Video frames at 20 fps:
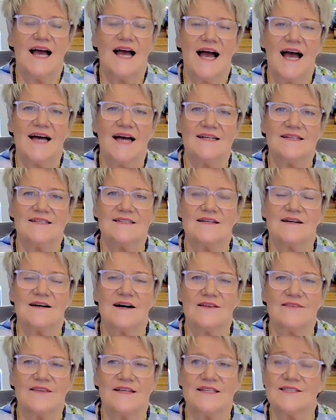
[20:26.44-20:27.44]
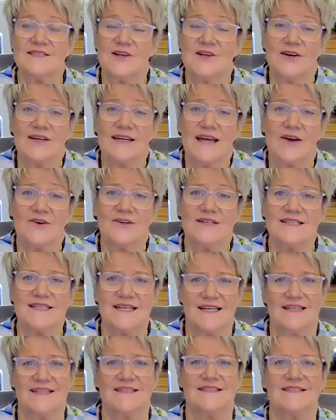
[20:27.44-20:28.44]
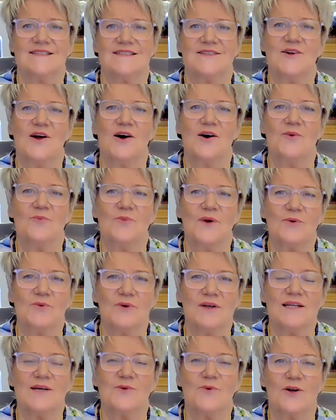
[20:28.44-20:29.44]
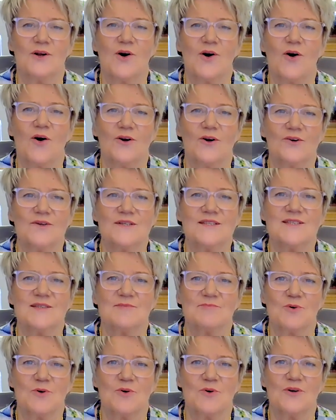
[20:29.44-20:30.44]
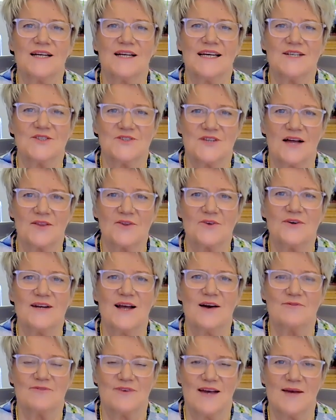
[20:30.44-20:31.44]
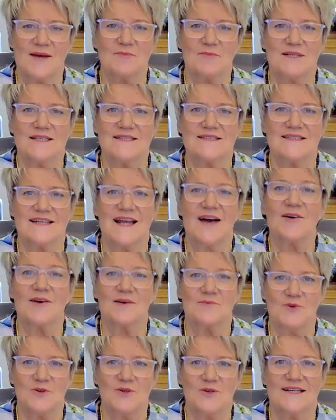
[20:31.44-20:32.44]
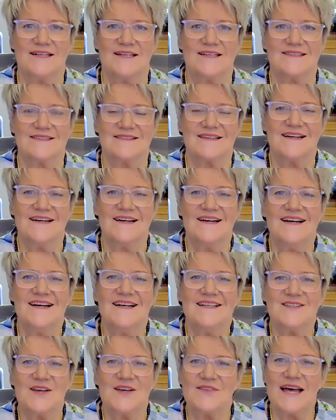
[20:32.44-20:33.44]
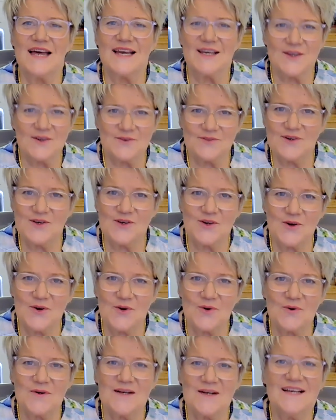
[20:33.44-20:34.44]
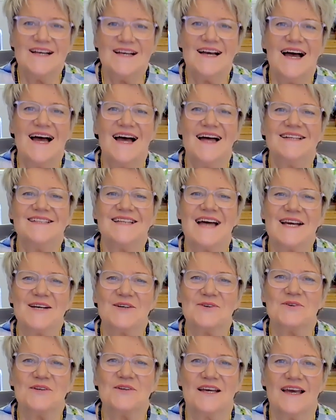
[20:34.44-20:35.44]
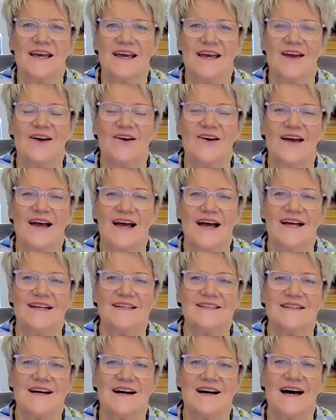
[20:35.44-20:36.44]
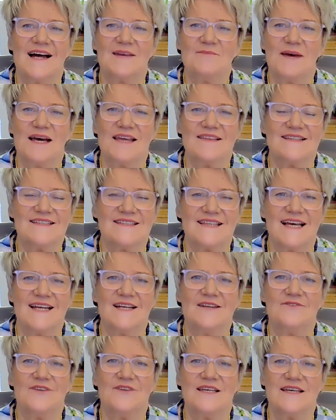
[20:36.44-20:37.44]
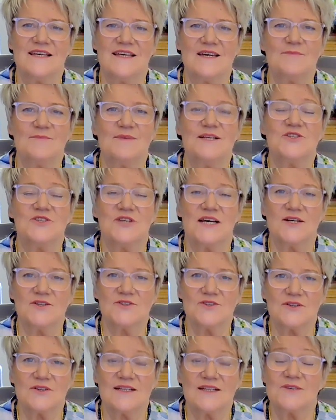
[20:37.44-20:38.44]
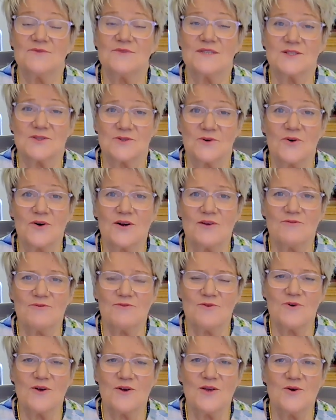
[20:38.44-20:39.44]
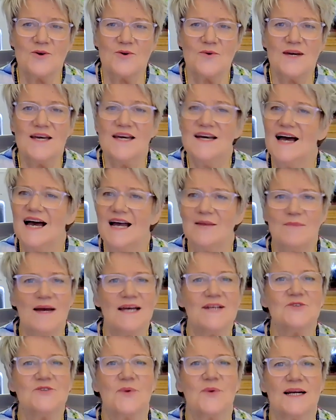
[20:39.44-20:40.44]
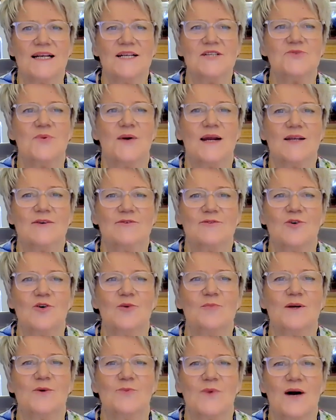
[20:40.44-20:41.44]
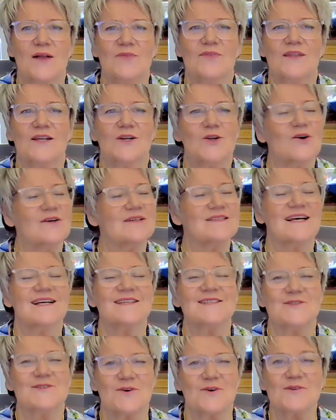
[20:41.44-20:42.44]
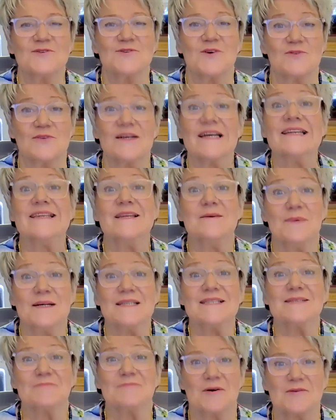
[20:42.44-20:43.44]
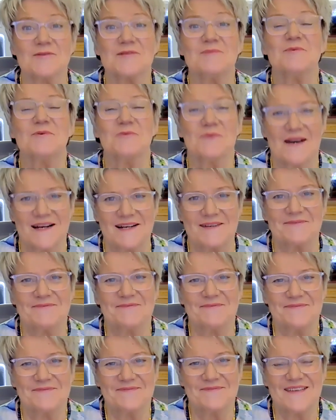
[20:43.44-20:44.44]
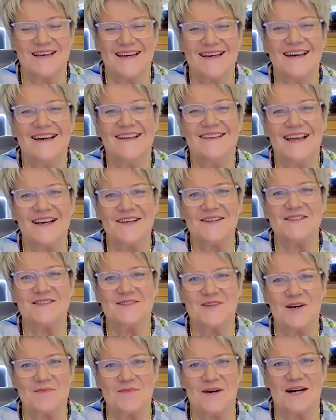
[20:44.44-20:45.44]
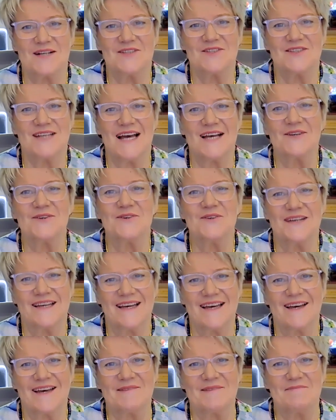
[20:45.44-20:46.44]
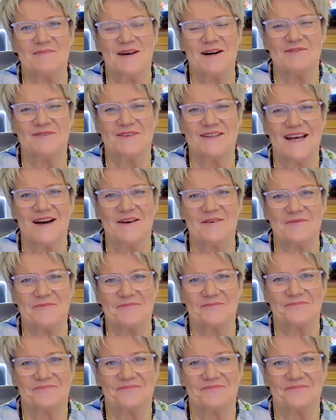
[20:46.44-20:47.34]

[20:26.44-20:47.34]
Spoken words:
And there's no guarantees, you know, and we really want to honor and support each other and our families and our communities. So thank you for you, and take good care, and may this end of the year be gentle and restorative for you, and may 2024 be one that knocks our socks off in the best possible way. Thank you so much. Take good care. Bye for now.